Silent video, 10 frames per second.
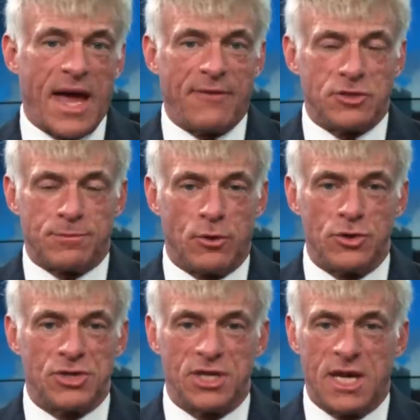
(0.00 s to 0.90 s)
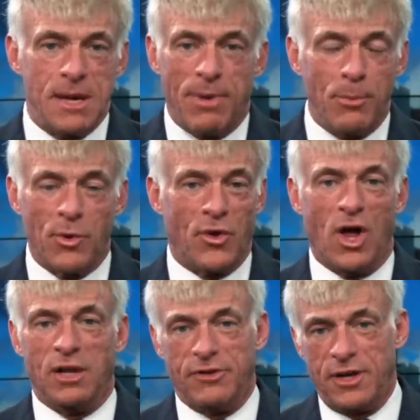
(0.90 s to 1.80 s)
average person to keep up with
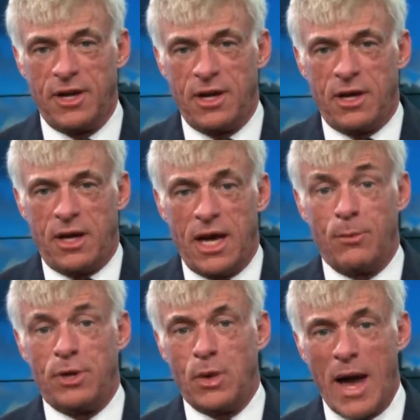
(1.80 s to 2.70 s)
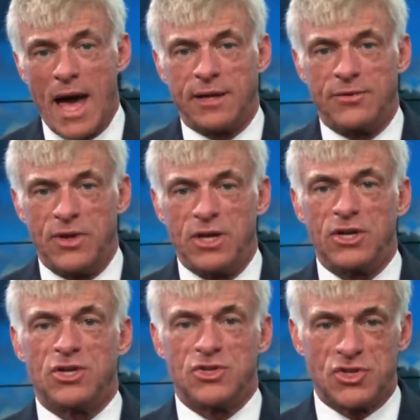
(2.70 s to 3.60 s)
all of it. And when you add in the
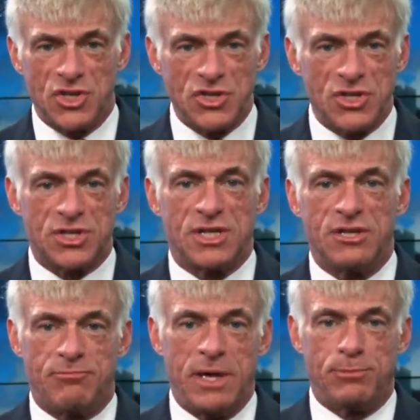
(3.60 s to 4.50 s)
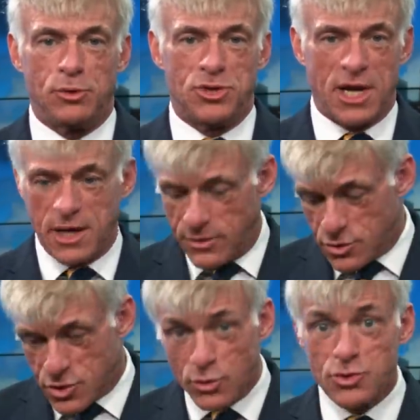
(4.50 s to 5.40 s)
inconsistency of people checking their
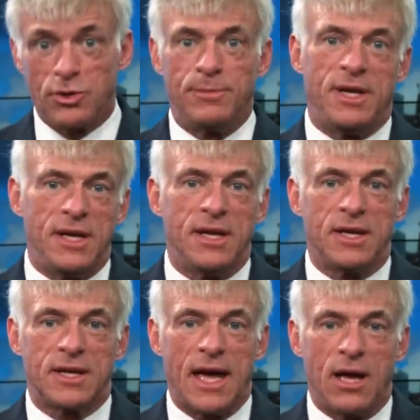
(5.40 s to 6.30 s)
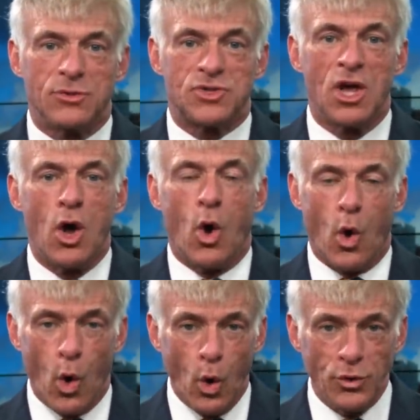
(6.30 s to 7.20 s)
social media accounts,
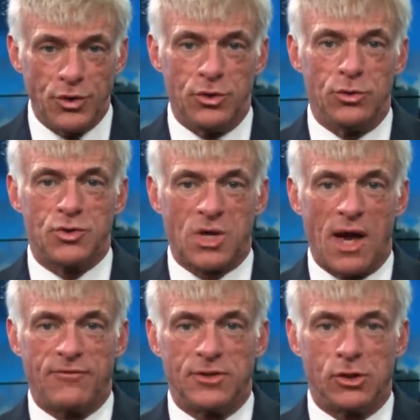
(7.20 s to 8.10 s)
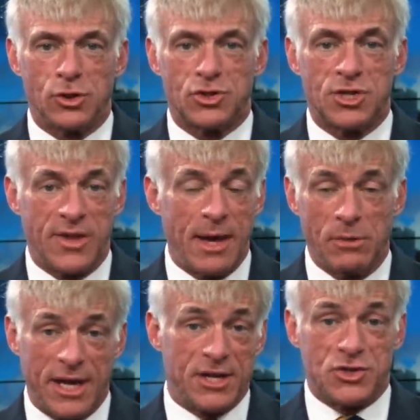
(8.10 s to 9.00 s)
old news often looks to them
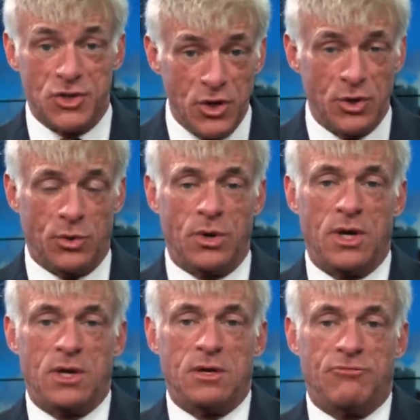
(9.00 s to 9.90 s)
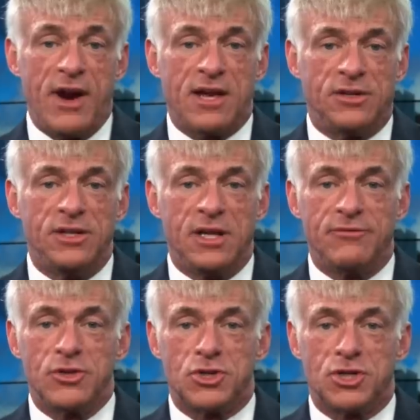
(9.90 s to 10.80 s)
like it's new. Frankly,
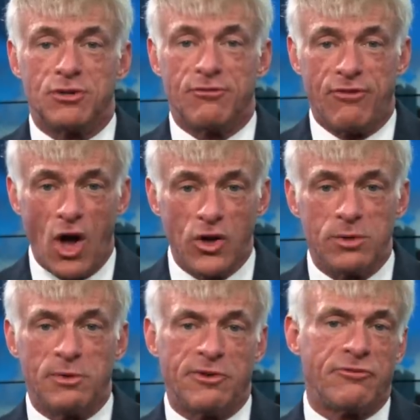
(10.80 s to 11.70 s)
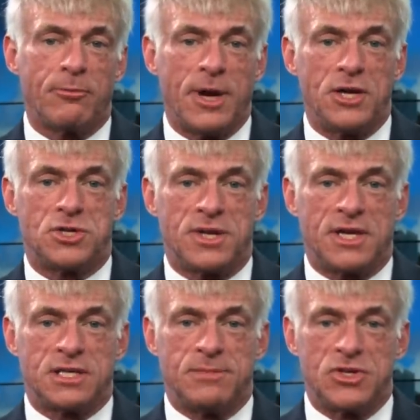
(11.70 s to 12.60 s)
given the sheer volume of information that
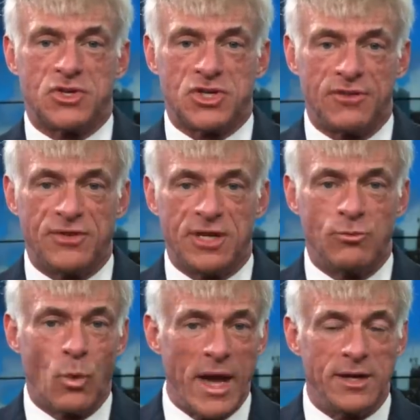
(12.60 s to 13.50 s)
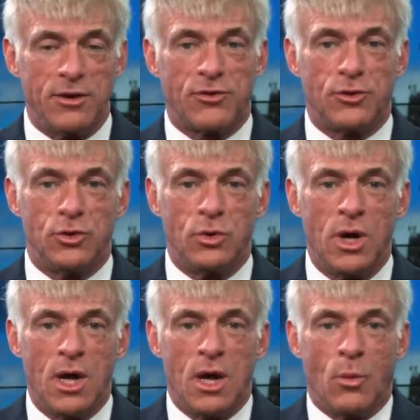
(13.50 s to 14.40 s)
has been sifted and waded through,
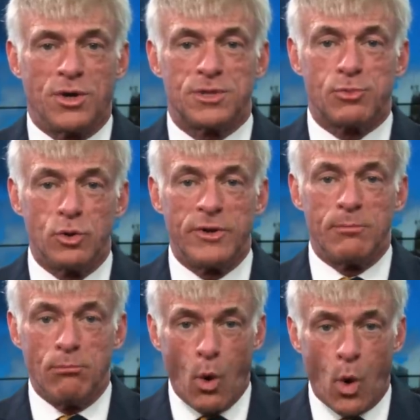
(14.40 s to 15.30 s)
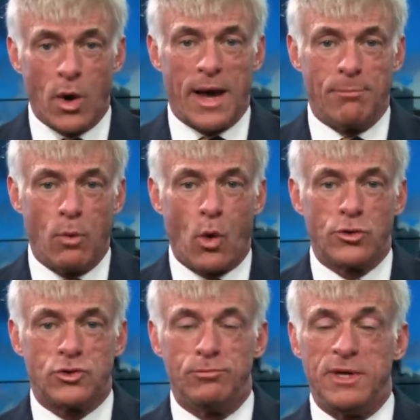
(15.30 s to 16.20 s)
what is proving more and
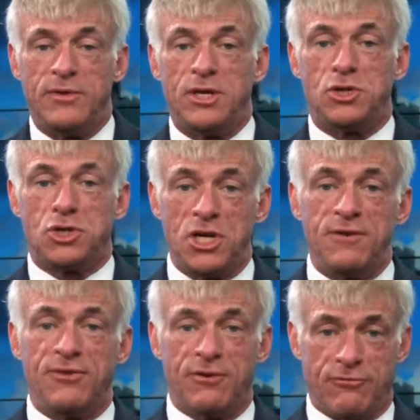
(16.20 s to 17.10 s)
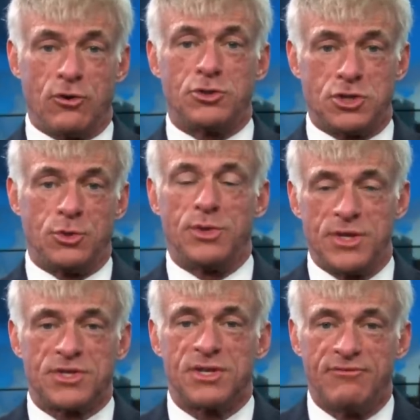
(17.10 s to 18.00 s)
more to be the chief virtue in
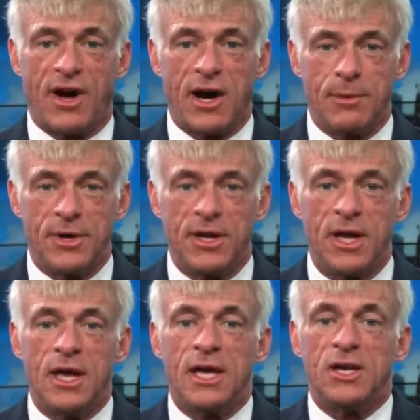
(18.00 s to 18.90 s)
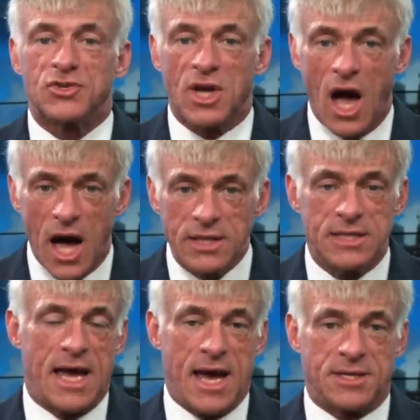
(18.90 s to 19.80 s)
this environment is
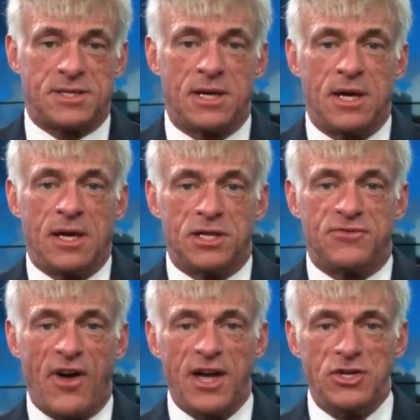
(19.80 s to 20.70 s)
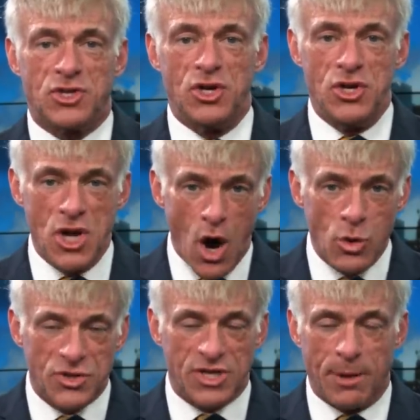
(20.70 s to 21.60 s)
context. It's fine to
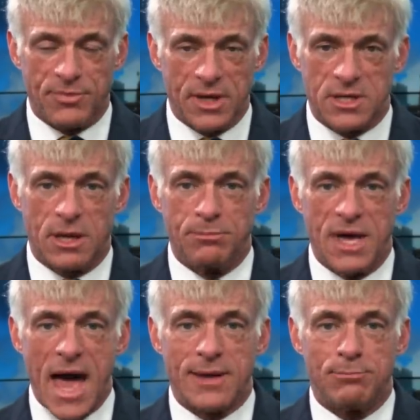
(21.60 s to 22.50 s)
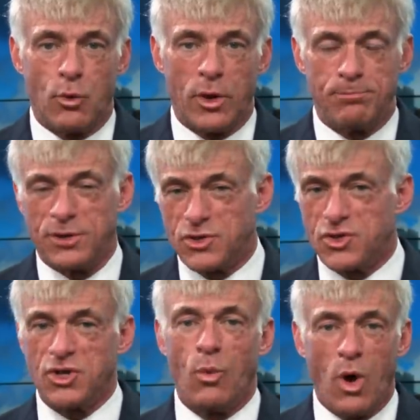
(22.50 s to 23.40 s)
know something, some data point, but
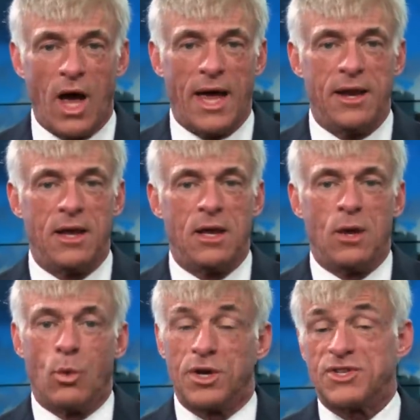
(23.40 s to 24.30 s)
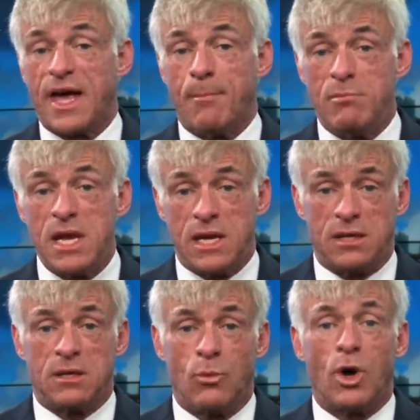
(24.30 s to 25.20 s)
so what? What does that
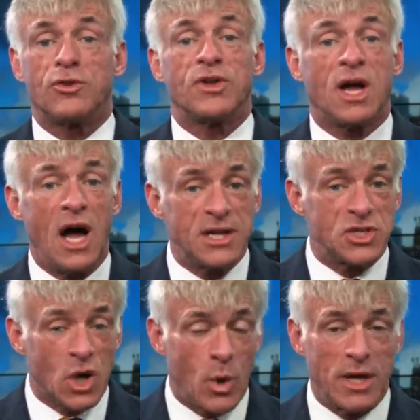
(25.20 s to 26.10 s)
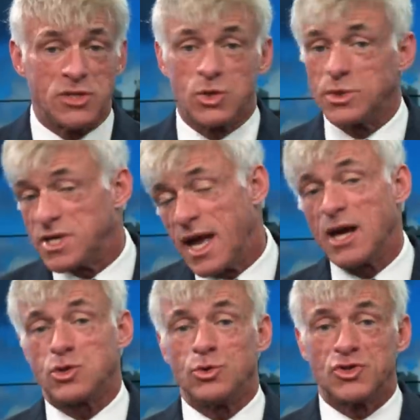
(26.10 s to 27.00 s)
mean? What are the consequences? What's the
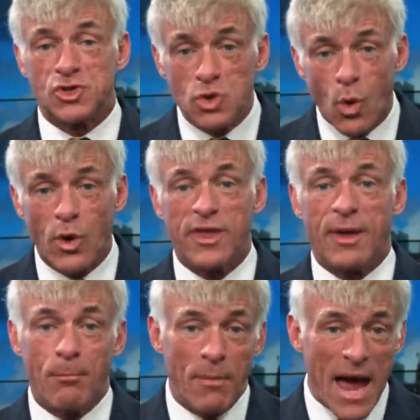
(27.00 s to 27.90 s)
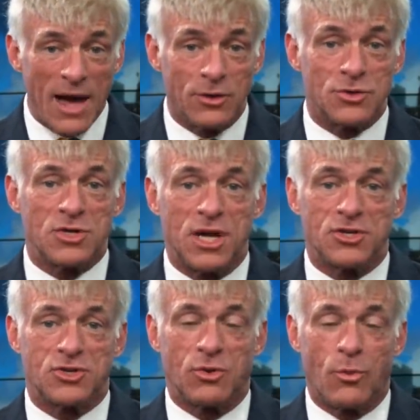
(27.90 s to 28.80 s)
actual story that matters, not
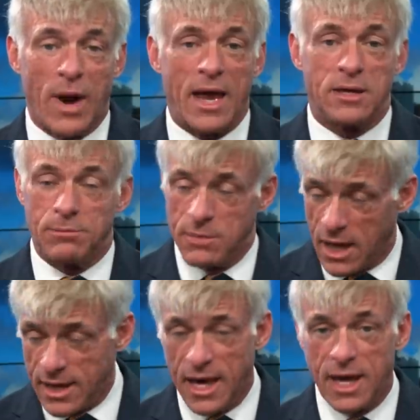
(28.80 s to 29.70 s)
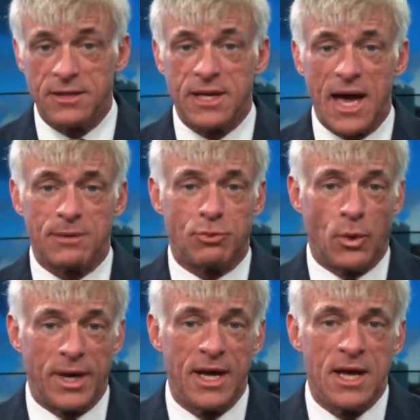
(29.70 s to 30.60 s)
just a random, again, data
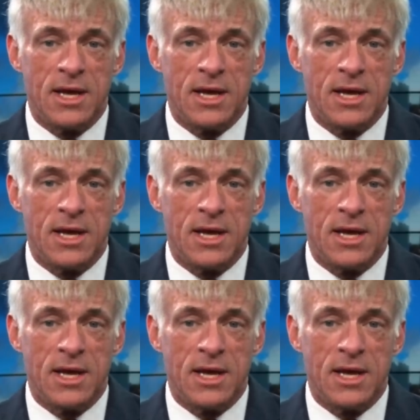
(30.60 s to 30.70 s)
point?